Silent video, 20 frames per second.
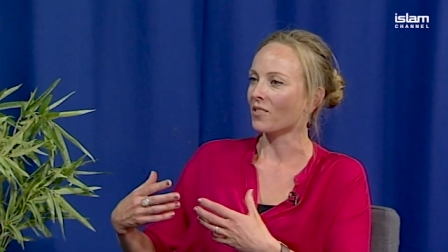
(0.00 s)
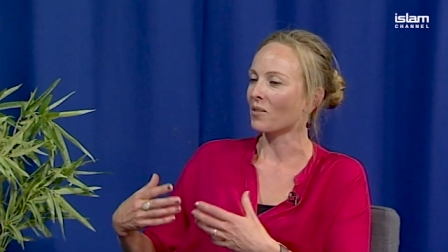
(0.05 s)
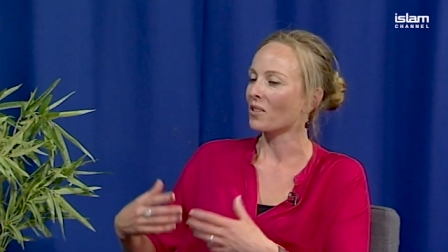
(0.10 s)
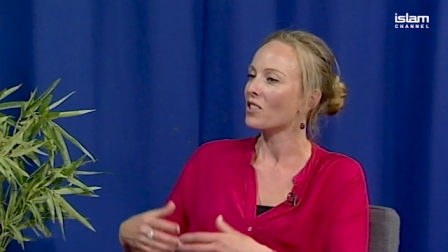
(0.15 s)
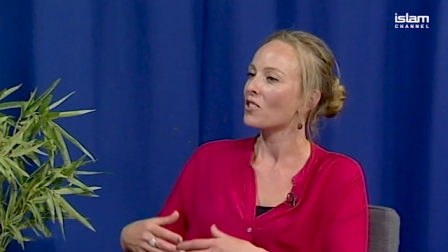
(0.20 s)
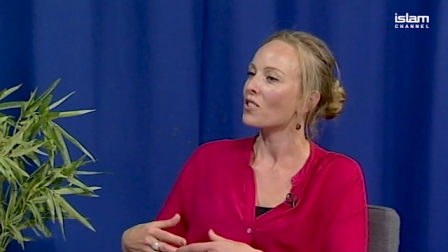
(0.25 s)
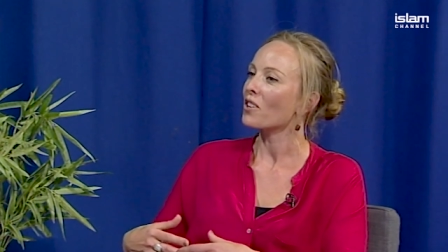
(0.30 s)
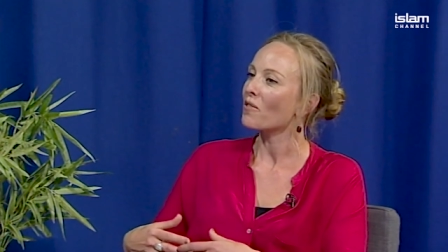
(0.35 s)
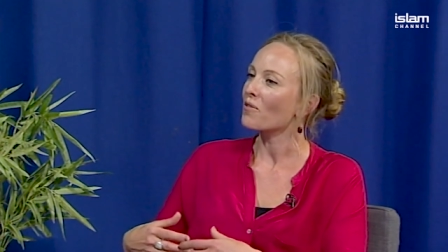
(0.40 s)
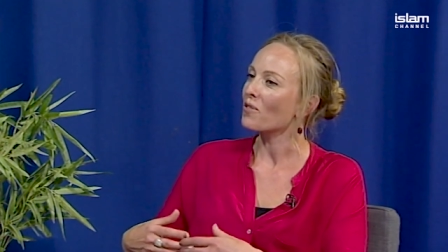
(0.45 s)

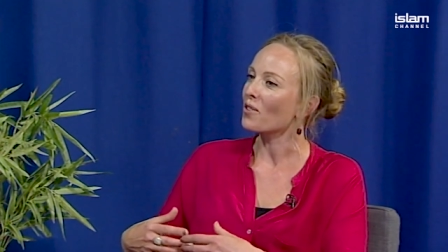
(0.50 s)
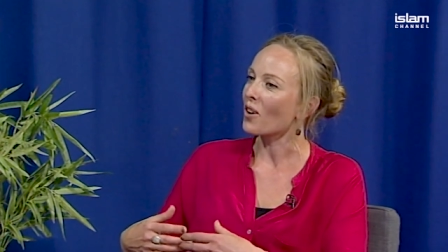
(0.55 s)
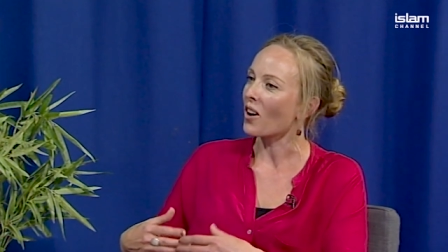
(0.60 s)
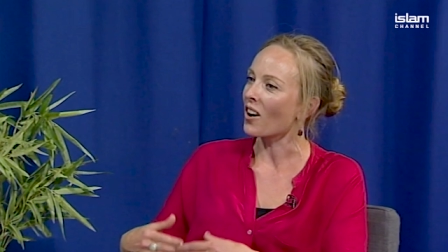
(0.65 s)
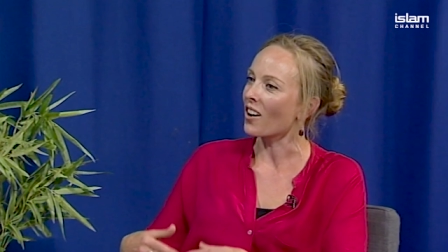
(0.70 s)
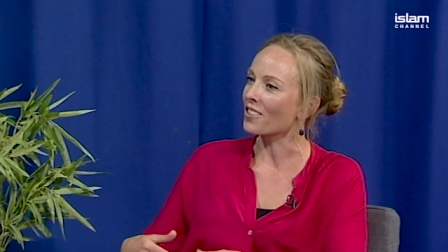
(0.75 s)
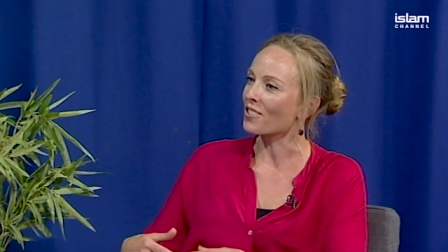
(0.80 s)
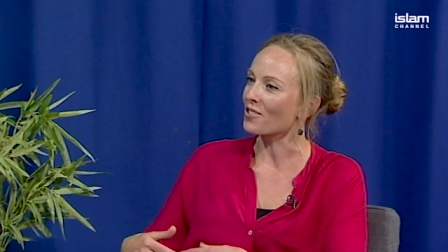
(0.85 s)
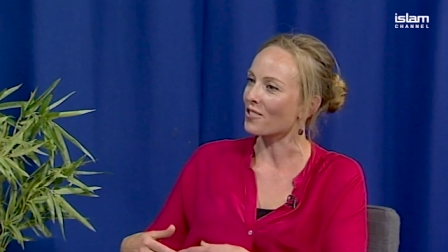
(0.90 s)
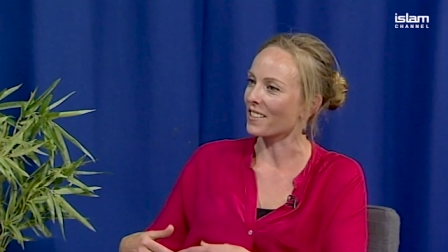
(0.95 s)
when you don't feel
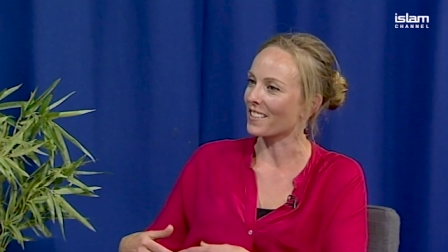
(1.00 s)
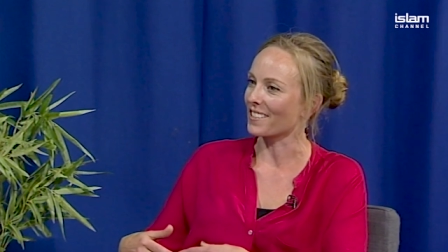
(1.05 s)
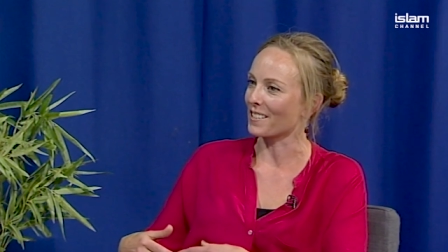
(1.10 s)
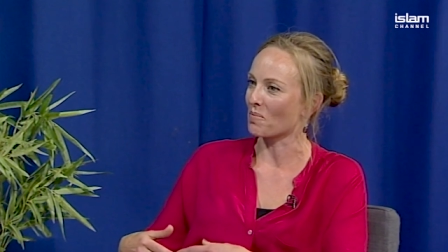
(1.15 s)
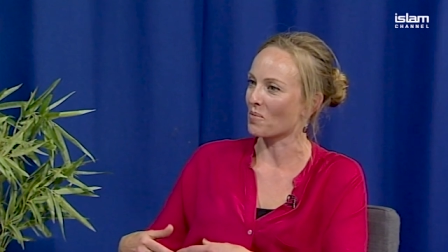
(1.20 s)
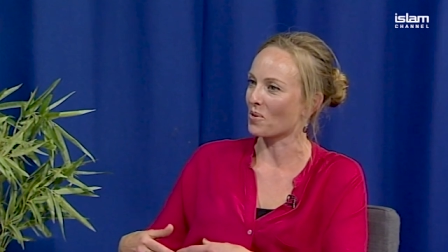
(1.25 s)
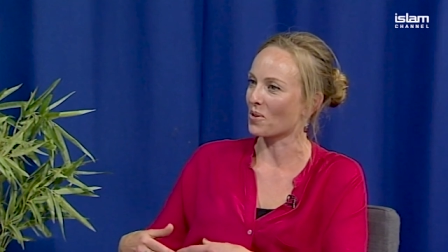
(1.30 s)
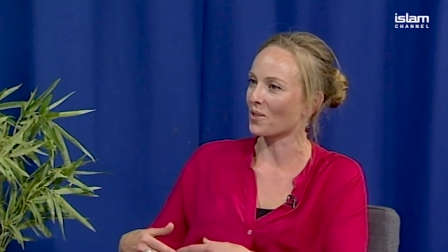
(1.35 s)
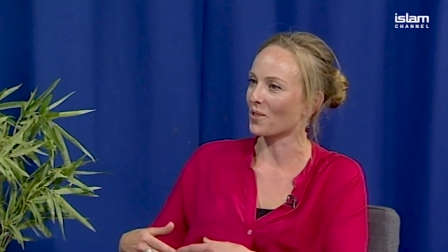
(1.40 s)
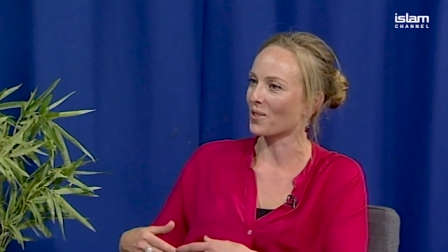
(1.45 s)
hungry
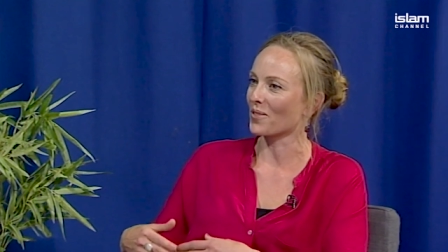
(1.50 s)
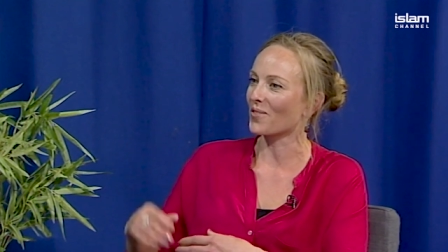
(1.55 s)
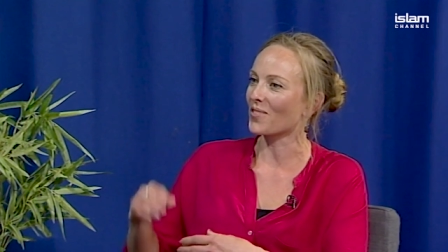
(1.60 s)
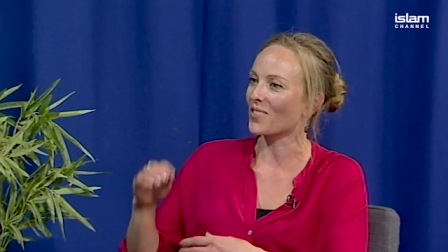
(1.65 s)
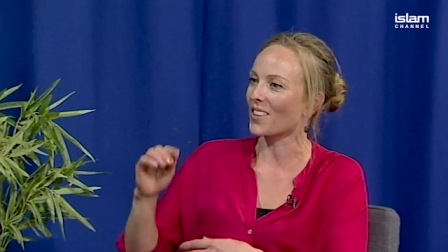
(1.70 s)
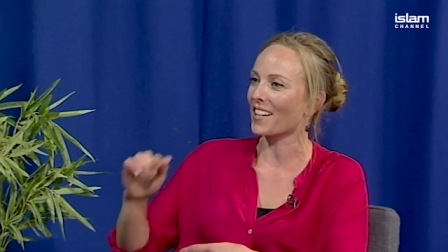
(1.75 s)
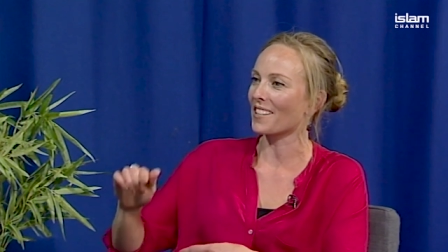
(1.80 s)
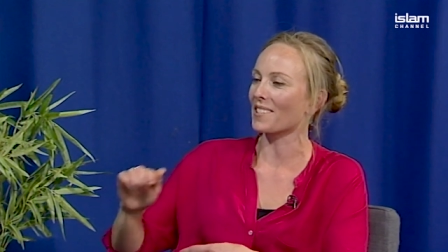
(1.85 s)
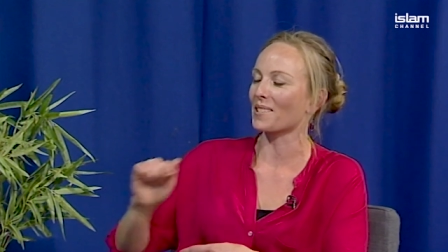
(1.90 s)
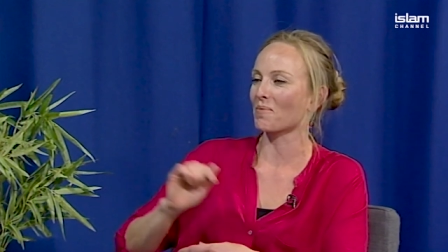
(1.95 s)
anymore,
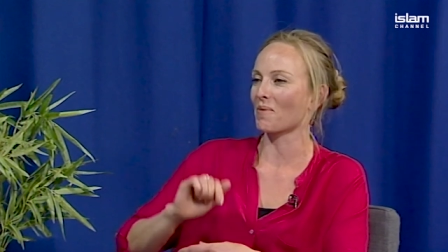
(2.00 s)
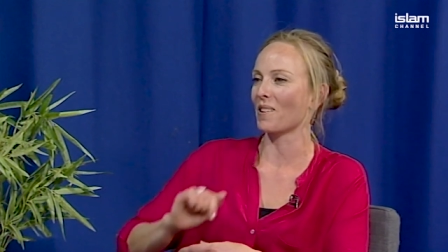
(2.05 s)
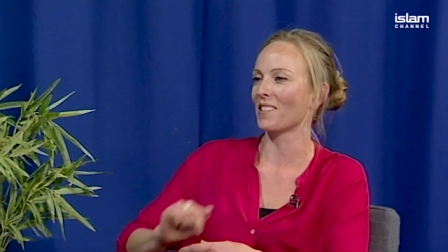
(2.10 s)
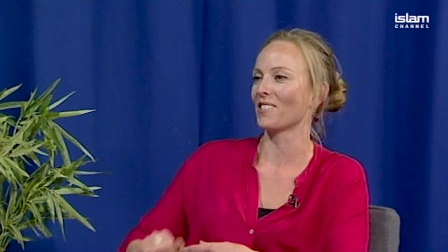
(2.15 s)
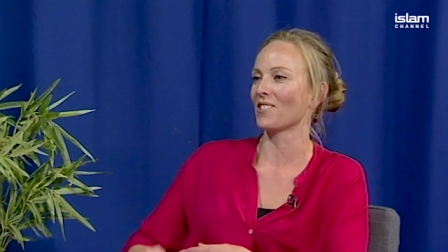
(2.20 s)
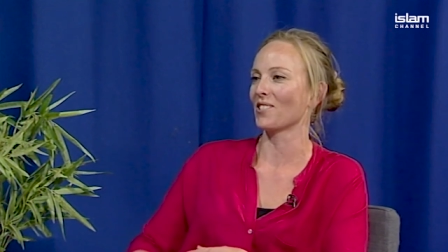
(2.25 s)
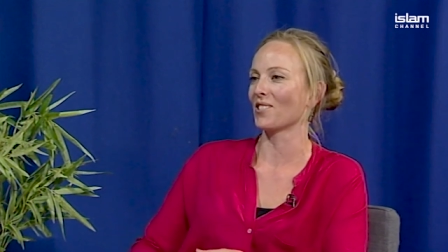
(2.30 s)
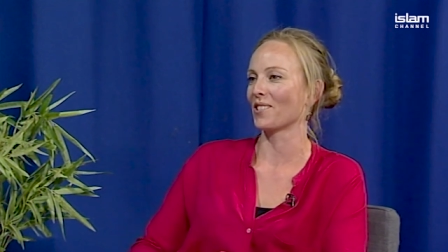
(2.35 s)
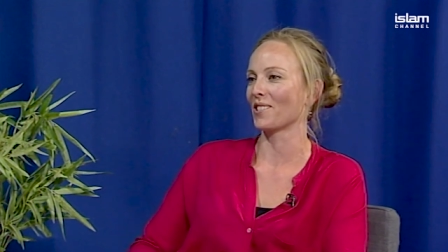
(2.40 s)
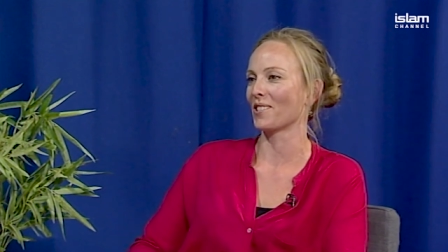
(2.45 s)
that's
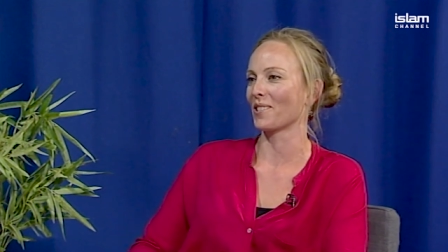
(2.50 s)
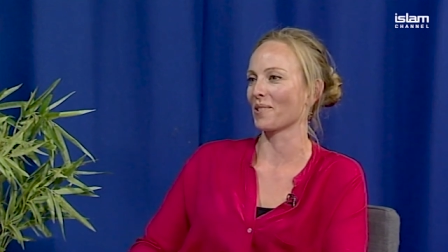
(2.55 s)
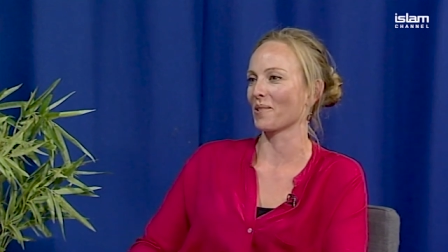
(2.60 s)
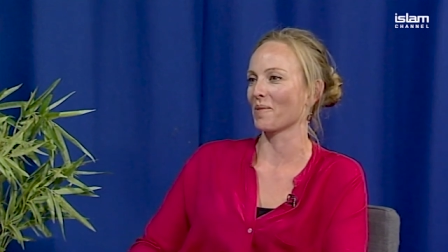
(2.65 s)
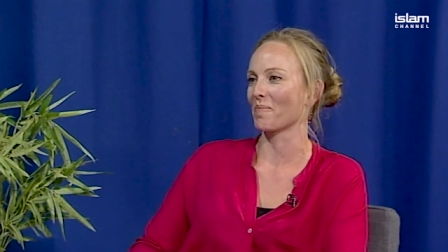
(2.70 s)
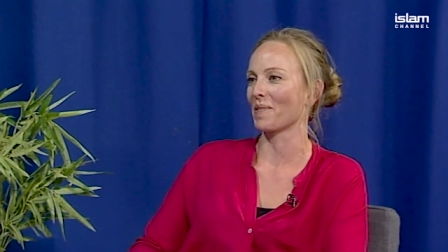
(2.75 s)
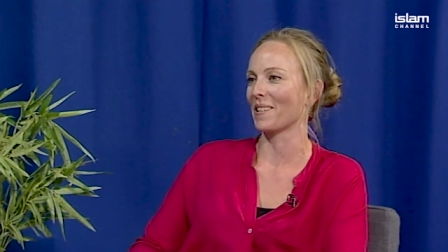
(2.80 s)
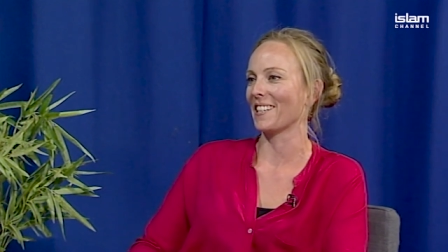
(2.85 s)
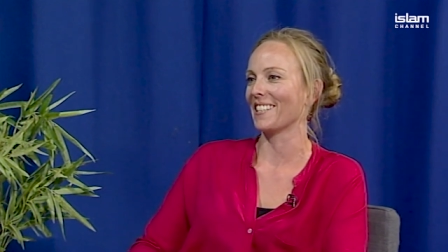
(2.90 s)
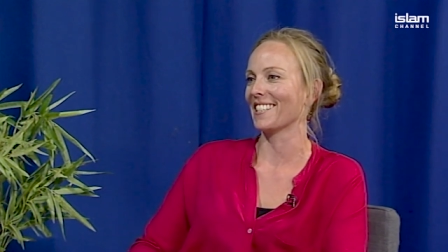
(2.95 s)
when you should
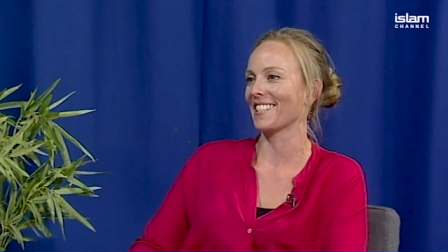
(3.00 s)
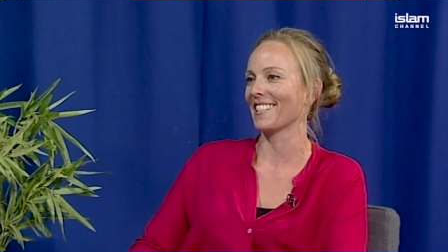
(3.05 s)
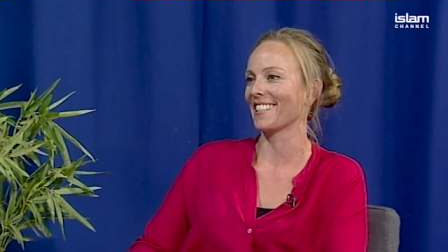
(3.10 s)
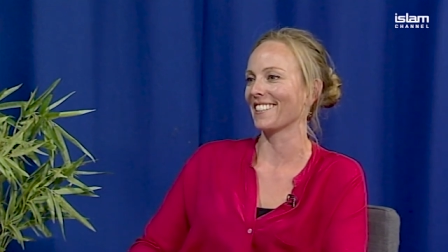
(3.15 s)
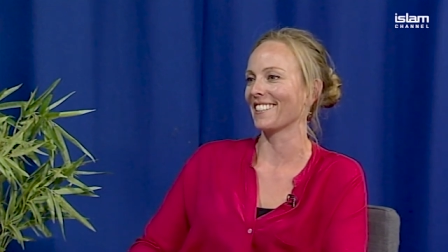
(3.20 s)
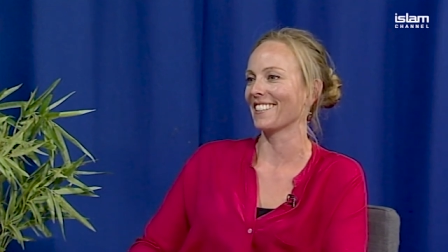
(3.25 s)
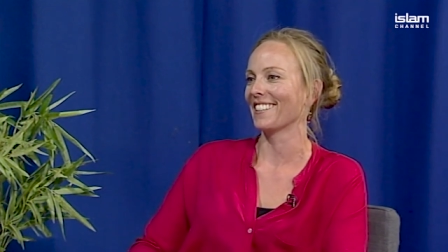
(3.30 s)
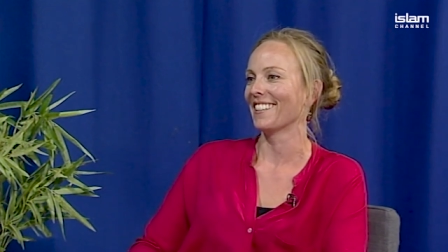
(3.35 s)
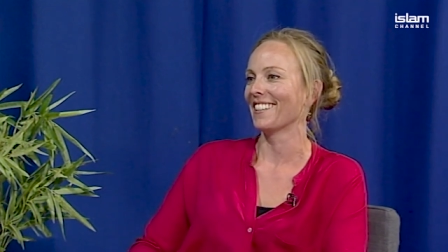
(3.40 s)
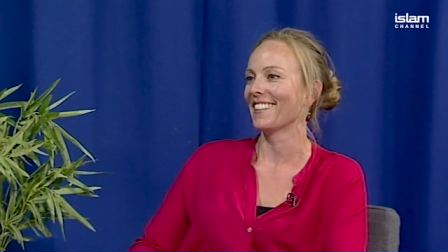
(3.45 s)
stop
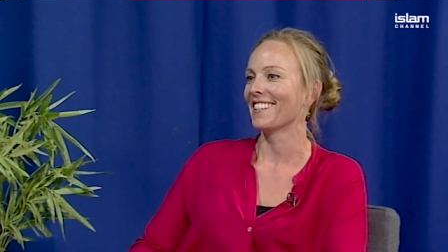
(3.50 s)
eating.